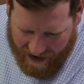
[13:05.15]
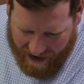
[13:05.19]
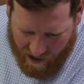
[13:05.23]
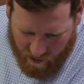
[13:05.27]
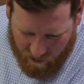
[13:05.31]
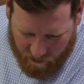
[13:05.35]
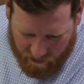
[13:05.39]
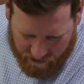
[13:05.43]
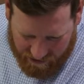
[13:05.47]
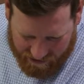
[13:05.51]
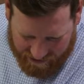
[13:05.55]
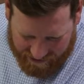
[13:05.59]

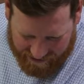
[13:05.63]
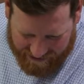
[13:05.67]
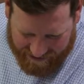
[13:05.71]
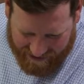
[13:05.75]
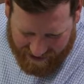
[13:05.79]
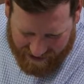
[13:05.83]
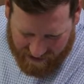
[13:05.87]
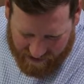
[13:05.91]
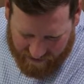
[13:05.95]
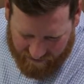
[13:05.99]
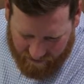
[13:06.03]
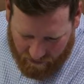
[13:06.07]
How
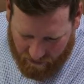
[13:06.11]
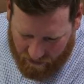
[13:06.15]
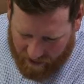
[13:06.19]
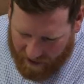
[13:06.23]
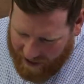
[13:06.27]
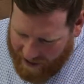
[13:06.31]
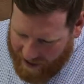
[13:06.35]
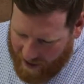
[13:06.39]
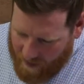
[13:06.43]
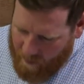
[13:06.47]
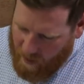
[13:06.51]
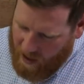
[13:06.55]
successful
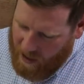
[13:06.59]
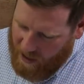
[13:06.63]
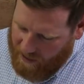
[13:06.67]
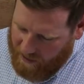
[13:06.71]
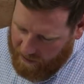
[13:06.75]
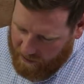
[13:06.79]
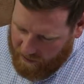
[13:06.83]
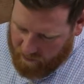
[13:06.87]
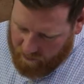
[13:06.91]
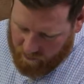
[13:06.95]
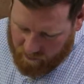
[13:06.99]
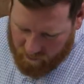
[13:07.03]
am I?
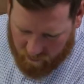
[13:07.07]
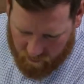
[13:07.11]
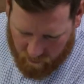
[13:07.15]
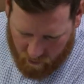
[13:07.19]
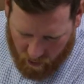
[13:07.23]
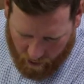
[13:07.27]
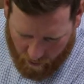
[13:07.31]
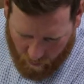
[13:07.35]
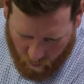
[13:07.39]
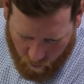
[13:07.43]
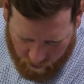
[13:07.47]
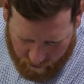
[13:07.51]

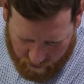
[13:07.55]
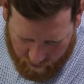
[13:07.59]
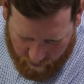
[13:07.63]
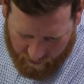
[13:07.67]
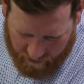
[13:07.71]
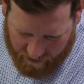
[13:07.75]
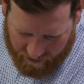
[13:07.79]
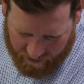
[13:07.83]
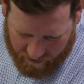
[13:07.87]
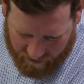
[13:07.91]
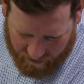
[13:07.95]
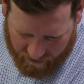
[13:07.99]
I want to
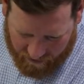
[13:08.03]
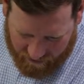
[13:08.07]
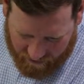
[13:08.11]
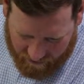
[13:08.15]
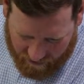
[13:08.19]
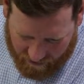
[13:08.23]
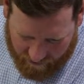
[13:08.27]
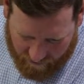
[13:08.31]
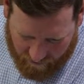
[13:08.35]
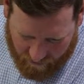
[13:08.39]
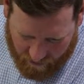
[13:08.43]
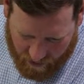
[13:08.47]
be
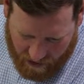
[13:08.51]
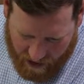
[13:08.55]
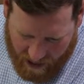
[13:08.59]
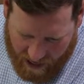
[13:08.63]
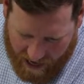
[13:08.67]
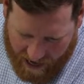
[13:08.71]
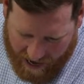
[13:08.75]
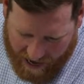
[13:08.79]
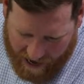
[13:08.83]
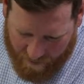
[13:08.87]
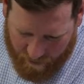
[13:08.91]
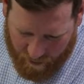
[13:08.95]
successful.
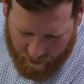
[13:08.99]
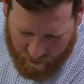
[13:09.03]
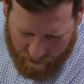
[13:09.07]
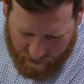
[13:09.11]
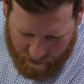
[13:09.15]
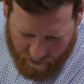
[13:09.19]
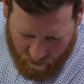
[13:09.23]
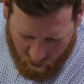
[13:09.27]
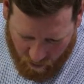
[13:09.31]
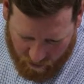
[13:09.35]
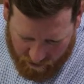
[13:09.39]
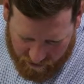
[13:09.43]
I would
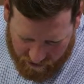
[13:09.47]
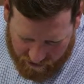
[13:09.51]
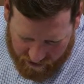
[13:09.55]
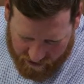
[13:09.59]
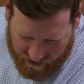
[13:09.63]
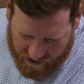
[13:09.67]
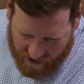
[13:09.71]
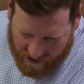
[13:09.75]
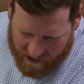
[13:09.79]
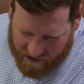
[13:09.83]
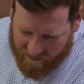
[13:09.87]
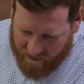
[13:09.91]
be more
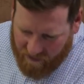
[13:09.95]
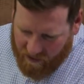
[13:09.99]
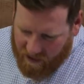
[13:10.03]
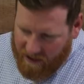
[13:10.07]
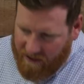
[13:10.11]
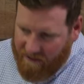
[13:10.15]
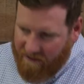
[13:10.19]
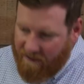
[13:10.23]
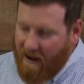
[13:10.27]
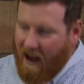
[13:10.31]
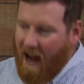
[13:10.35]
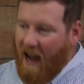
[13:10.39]
successful
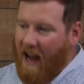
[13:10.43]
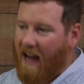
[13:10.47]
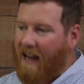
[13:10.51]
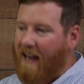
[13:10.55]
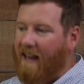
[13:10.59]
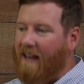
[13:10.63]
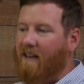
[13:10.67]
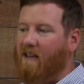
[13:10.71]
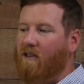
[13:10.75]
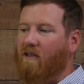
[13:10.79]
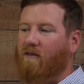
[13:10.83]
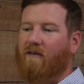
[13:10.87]
if I,
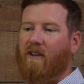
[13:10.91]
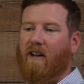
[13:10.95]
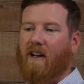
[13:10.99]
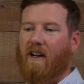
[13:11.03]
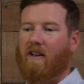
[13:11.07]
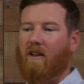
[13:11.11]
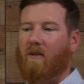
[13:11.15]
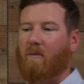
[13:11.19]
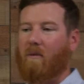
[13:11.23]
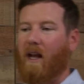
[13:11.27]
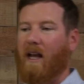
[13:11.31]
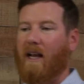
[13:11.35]
and you fill
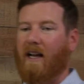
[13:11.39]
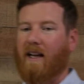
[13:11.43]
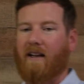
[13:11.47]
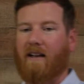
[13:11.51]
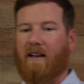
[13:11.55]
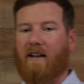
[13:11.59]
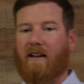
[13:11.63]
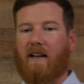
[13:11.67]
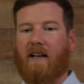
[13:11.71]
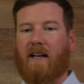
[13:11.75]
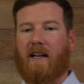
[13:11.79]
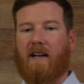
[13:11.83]
in the blank.
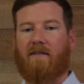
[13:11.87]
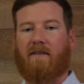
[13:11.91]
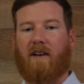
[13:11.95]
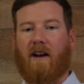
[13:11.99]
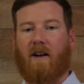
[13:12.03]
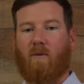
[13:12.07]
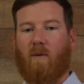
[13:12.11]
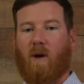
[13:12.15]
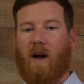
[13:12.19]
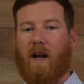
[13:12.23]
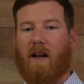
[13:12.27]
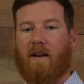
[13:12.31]
If
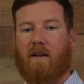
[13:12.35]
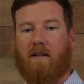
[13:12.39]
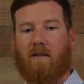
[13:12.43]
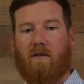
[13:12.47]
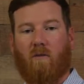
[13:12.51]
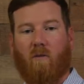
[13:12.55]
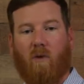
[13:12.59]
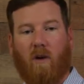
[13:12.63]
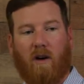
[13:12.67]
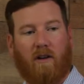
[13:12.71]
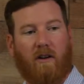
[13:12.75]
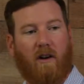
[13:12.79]
I what?
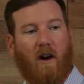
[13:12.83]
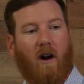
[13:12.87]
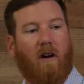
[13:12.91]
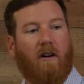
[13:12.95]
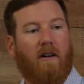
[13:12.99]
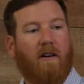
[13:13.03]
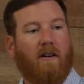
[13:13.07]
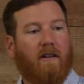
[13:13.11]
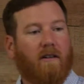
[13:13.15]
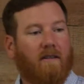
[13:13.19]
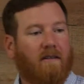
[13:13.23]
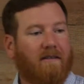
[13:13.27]
Worked
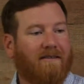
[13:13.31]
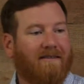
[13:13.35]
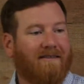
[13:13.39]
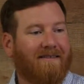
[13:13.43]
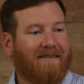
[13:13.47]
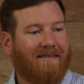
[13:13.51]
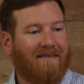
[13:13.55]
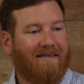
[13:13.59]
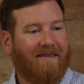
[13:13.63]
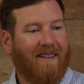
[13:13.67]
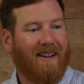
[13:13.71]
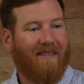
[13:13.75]
harder,
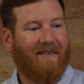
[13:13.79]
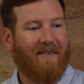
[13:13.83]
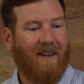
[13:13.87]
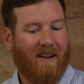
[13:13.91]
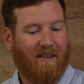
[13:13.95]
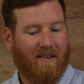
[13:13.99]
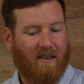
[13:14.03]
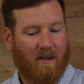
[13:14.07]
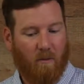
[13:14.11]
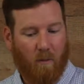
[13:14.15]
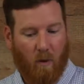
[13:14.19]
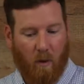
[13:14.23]

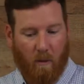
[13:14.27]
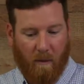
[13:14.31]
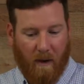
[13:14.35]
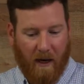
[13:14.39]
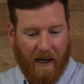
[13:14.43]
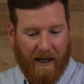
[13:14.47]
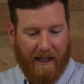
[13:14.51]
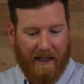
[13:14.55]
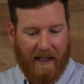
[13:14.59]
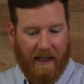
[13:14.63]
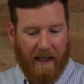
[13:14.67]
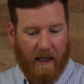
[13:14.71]
invested more
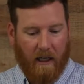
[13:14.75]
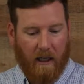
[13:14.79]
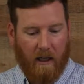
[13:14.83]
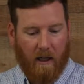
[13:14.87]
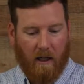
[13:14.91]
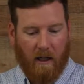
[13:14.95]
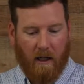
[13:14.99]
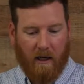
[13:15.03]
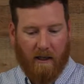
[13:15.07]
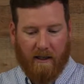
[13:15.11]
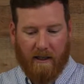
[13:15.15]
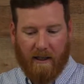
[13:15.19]
money,
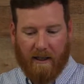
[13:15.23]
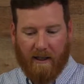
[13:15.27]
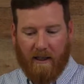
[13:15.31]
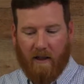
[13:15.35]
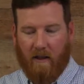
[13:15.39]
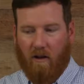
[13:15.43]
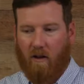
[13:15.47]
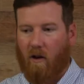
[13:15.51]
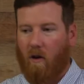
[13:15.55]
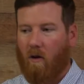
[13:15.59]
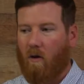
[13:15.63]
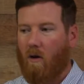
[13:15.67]
did
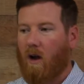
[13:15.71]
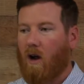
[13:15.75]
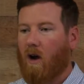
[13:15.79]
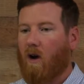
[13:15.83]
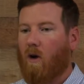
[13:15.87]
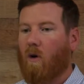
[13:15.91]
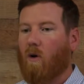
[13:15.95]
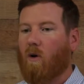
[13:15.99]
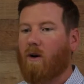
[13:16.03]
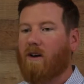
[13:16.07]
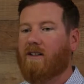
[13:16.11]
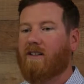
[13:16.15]
the, no.
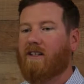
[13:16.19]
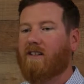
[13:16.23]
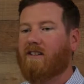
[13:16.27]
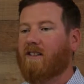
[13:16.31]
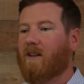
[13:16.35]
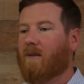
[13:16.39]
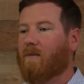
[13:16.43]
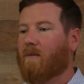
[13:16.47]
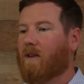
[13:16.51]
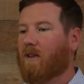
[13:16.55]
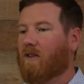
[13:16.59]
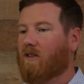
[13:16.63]
Or is it
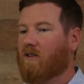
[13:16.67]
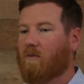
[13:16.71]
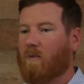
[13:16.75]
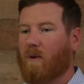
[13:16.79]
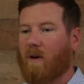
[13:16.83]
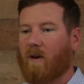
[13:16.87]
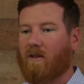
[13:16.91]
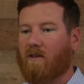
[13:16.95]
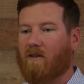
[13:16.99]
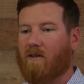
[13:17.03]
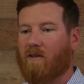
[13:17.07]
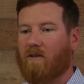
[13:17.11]
something
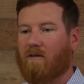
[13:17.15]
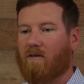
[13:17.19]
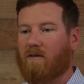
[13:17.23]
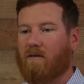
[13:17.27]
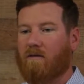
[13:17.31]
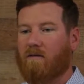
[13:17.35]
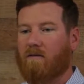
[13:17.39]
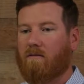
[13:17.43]
spiritual?